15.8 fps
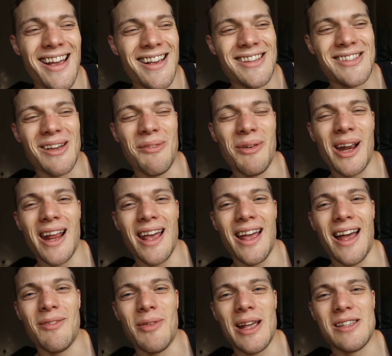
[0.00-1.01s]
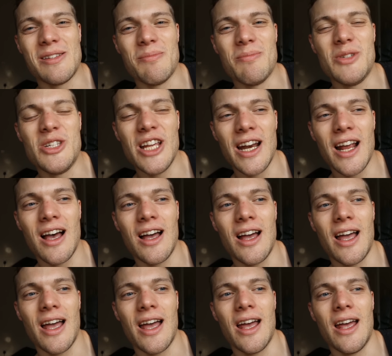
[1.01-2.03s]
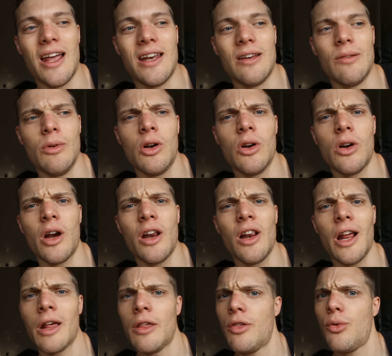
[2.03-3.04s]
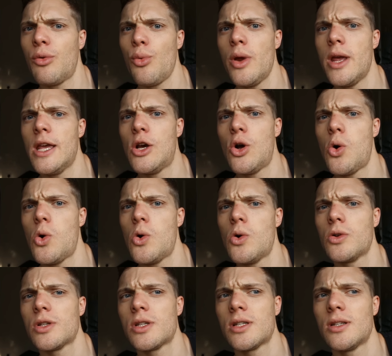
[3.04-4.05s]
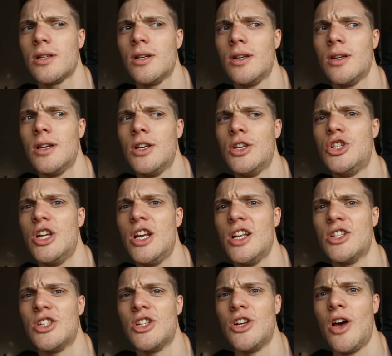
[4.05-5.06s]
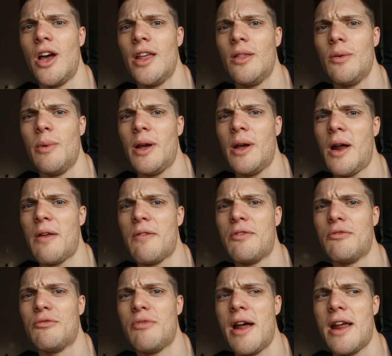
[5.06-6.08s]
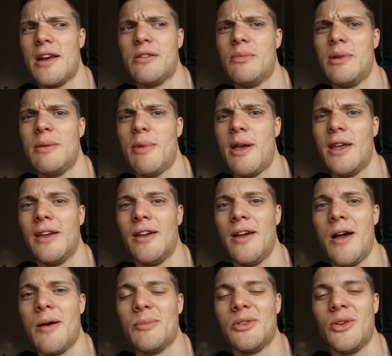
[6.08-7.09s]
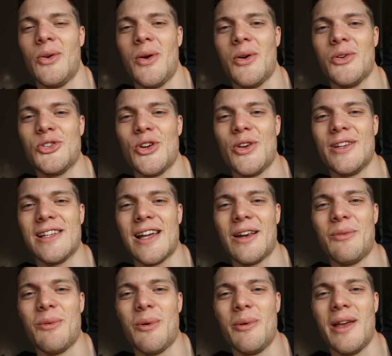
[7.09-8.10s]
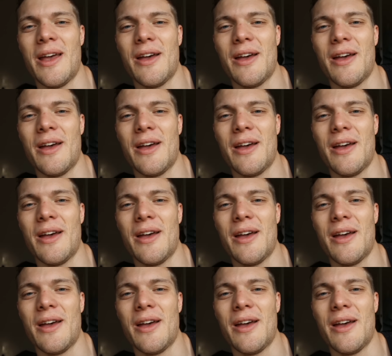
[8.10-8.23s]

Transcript: so we're gonna make some dinner and we've got kind of like a three course dinner tonight that we're kind of randomly making up. So I'll show you exactly what we